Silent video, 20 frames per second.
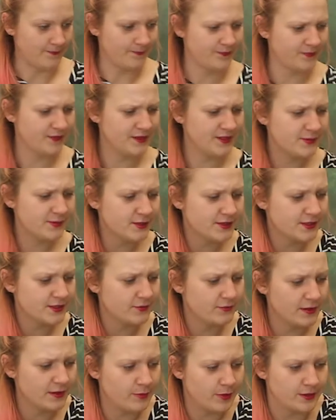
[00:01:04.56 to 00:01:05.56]
this one isn't a
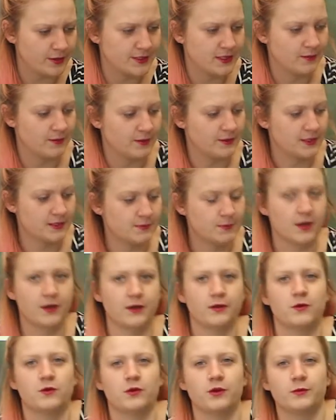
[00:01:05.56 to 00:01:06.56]
repotting. This is my
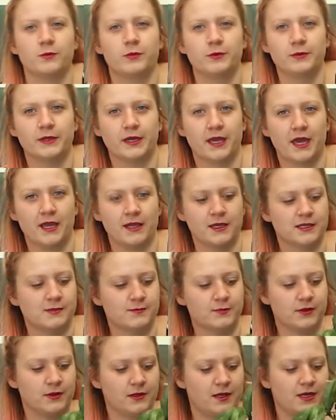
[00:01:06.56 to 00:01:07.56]
Hoya publicalyx,
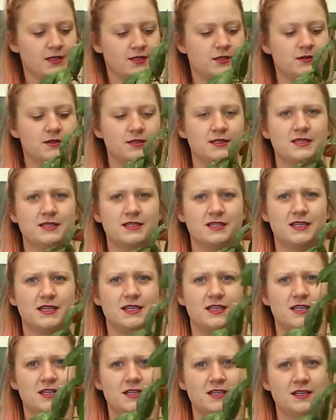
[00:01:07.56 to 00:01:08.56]
but as you can
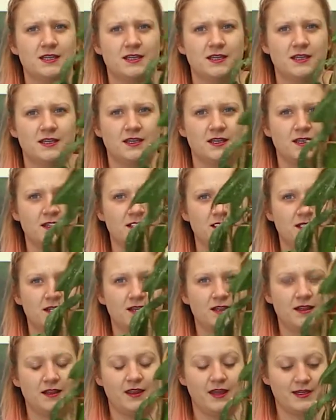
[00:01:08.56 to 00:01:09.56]
see,
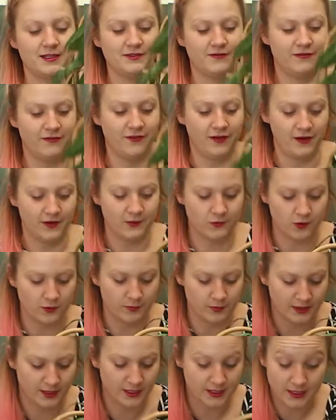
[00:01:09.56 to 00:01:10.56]
that is very
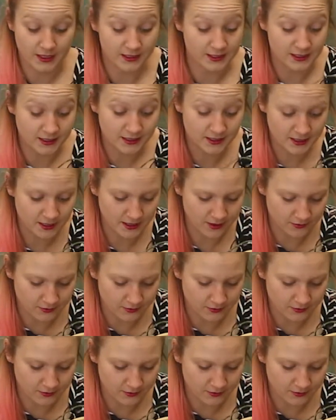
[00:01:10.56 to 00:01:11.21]
wobbly. It doesn't need a